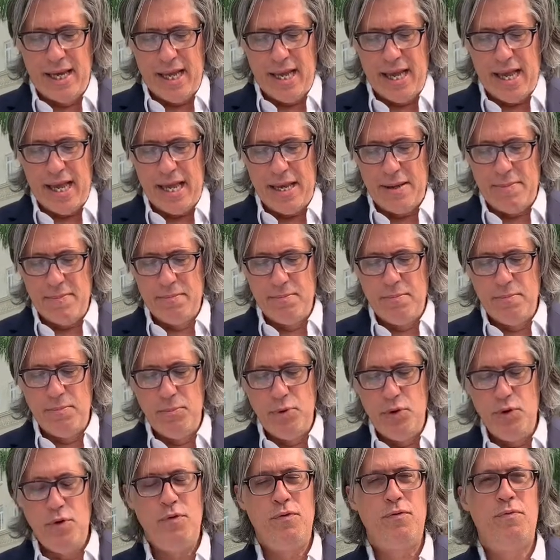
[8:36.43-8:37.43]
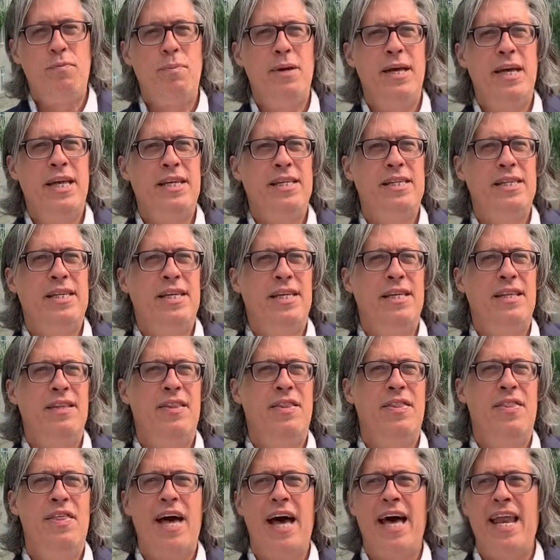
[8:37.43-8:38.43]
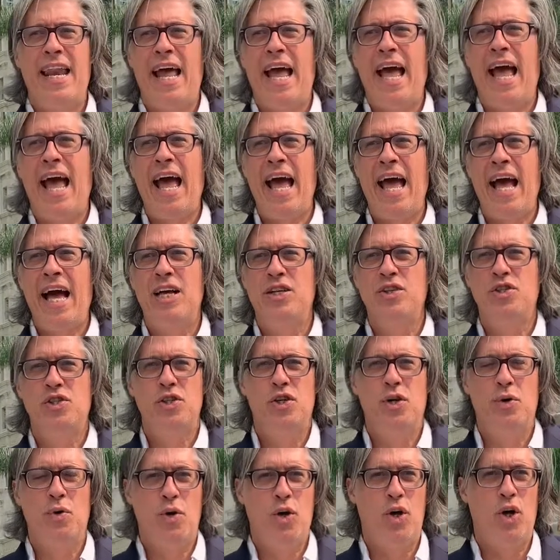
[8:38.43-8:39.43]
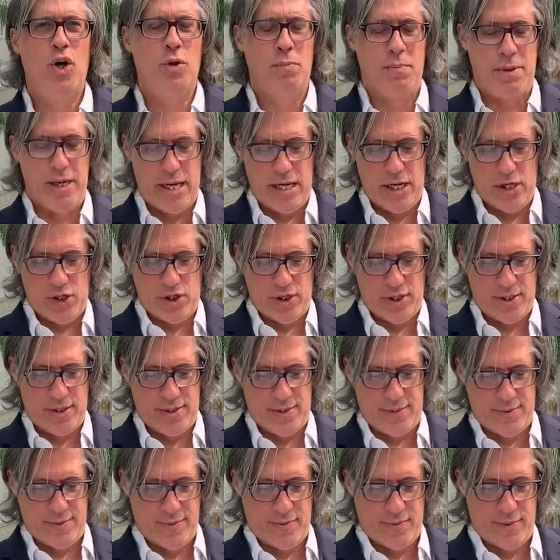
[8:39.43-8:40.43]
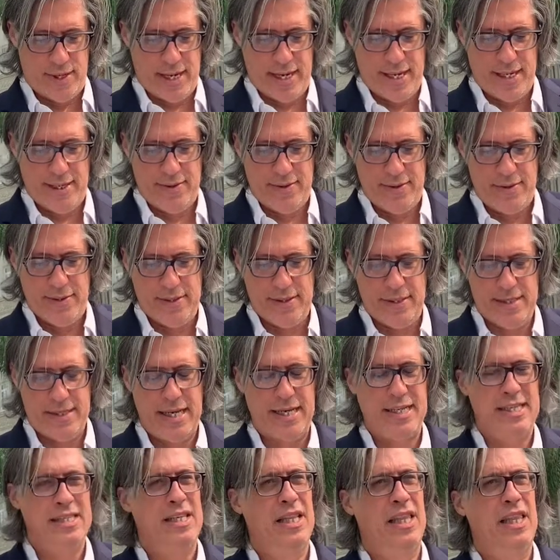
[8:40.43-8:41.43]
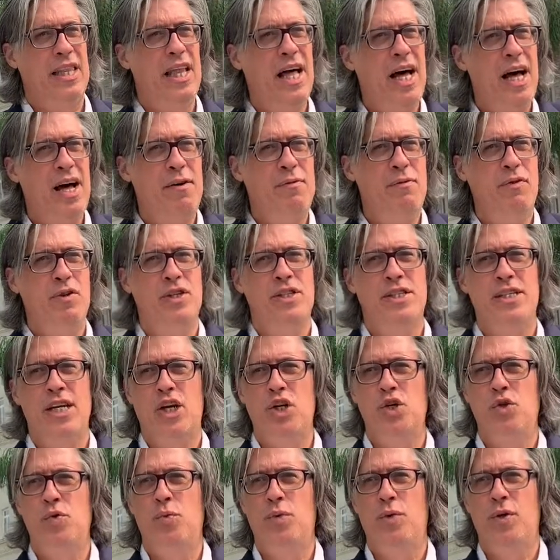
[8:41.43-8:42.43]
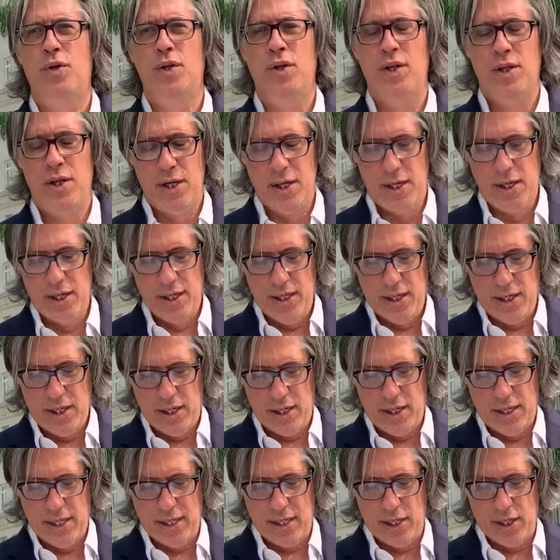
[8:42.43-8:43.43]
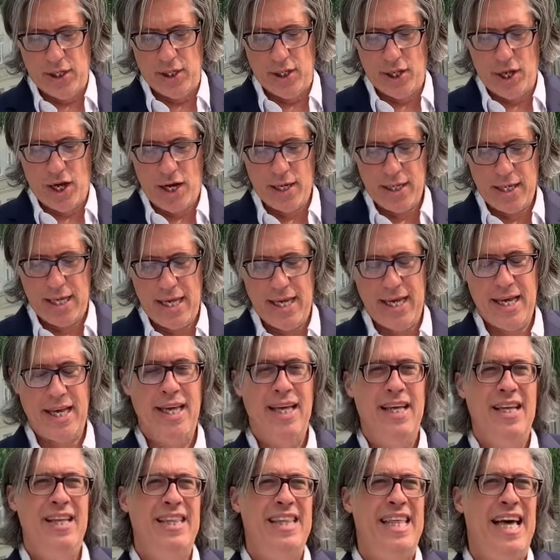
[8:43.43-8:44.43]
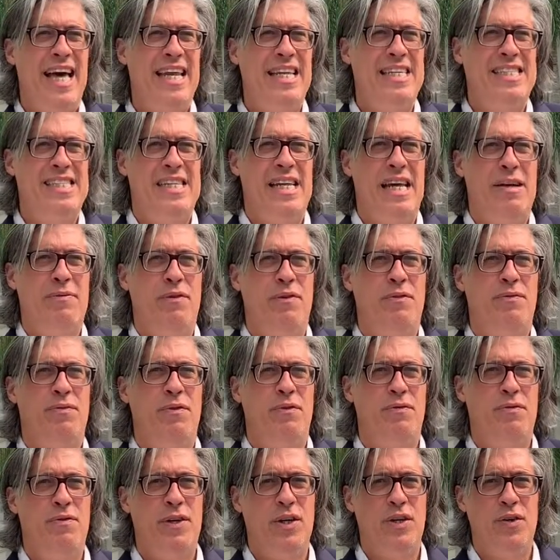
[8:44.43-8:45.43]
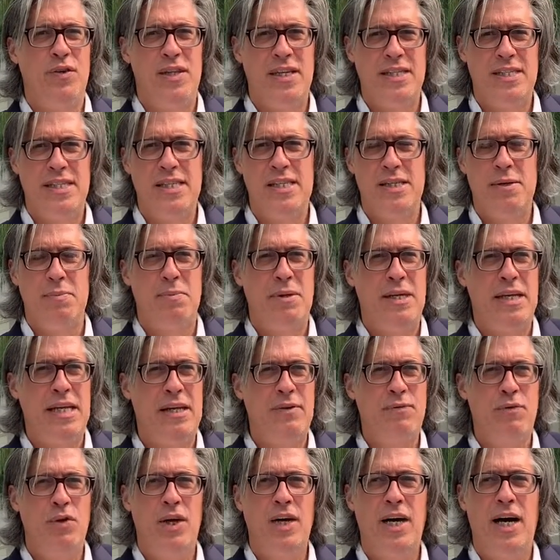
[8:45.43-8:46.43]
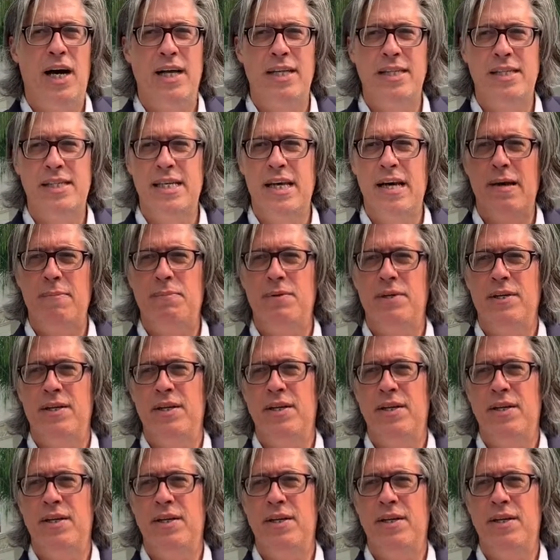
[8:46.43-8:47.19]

a movement that has no culmination, right? It's love or sexual longing that is never fulfilled. This is a medieval concept